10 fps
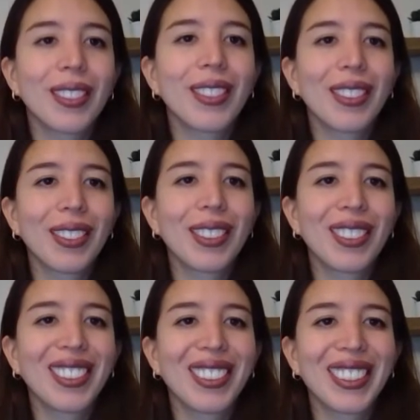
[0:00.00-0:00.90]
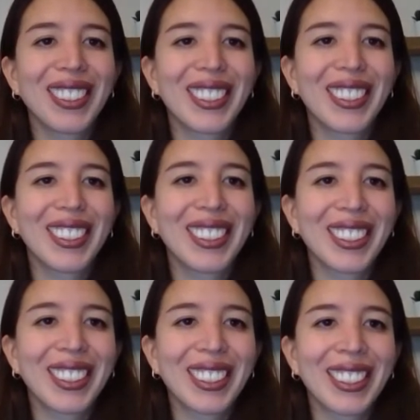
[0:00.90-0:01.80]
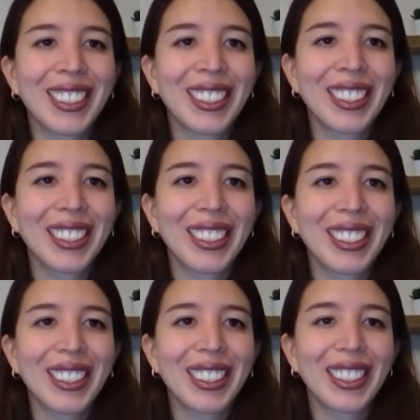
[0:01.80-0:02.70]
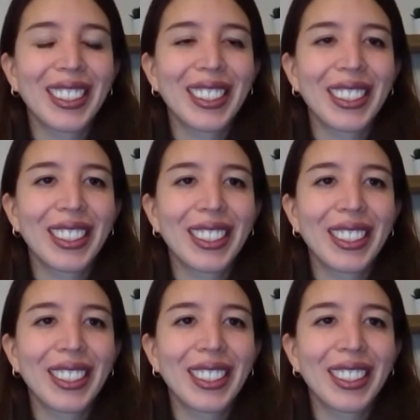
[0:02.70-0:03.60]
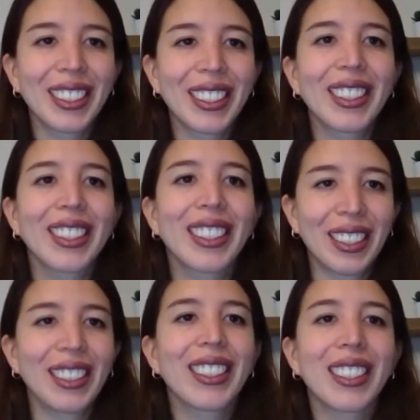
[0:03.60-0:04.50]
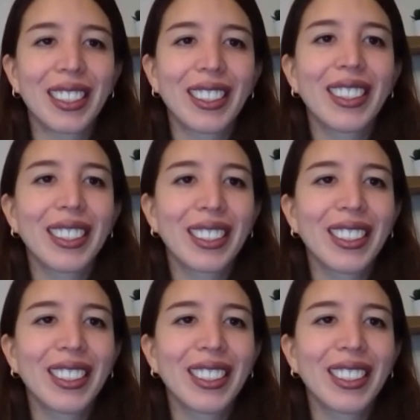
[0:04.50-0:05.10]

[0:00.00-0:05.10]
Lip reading: No words are spoken by the person on screen.